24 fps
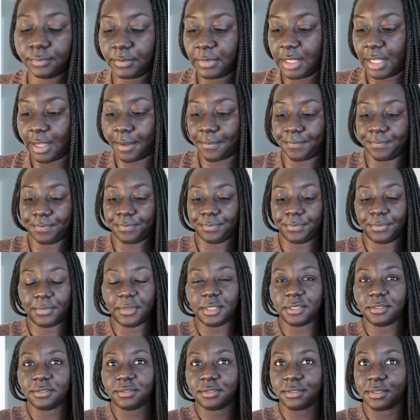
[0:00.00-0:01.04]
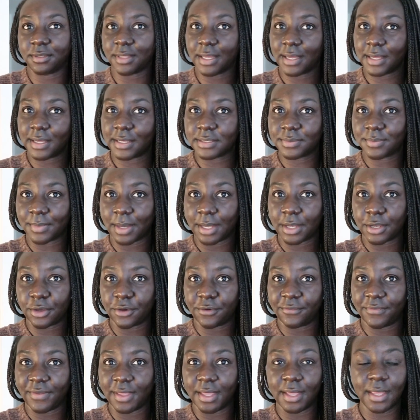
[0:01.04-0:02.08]
Yeah. So that is my
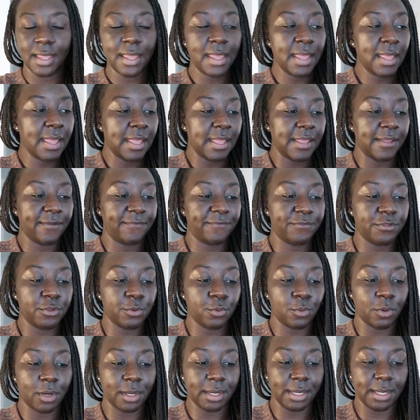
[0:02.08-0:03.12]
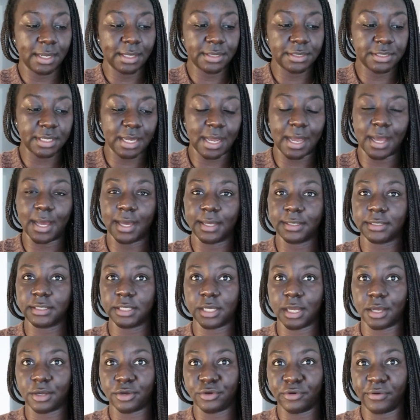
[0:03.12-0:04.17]
coffee. If you wanted to add
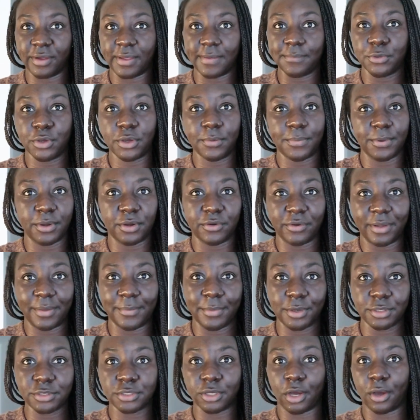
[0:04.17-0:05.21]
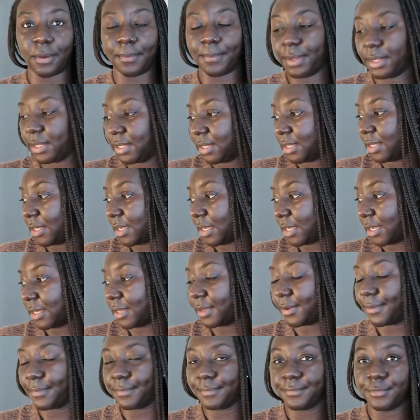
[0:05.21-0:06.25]
uh, cream, you could put cream on top,
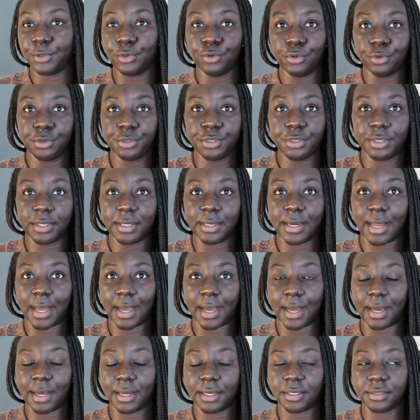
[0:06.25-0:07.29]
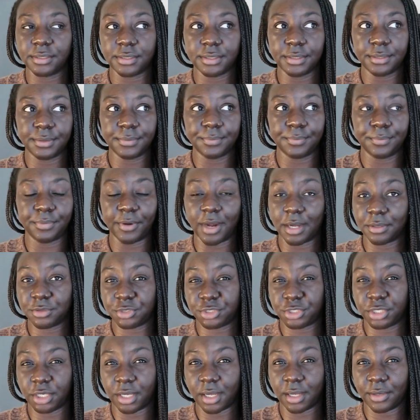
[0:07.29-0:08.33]
um, or you can add brown
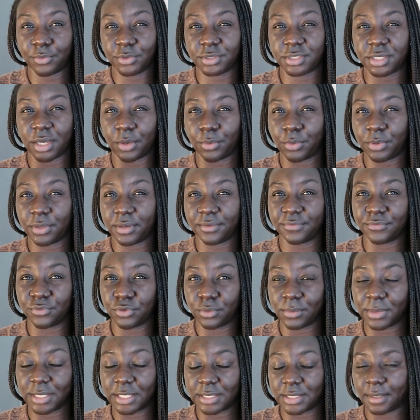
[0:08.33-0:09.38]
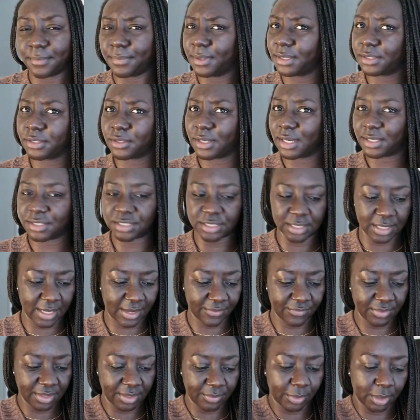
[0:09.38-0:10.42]
sugar, which I would have normally done, but I don't actually
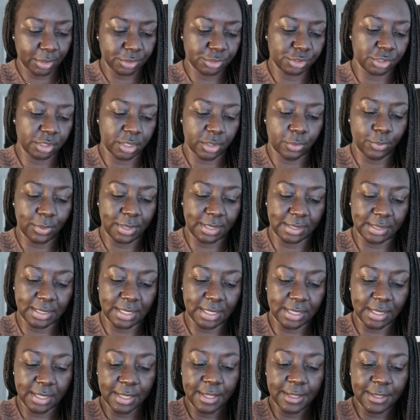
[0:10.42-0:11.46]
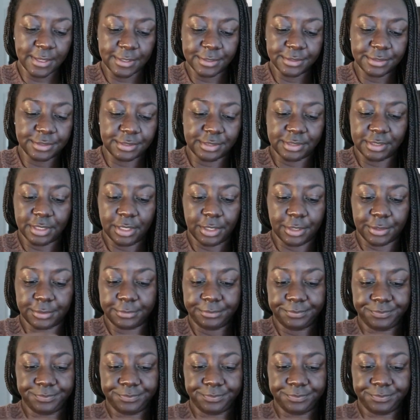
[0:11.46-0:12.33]
have any brown sugar, weirdly. So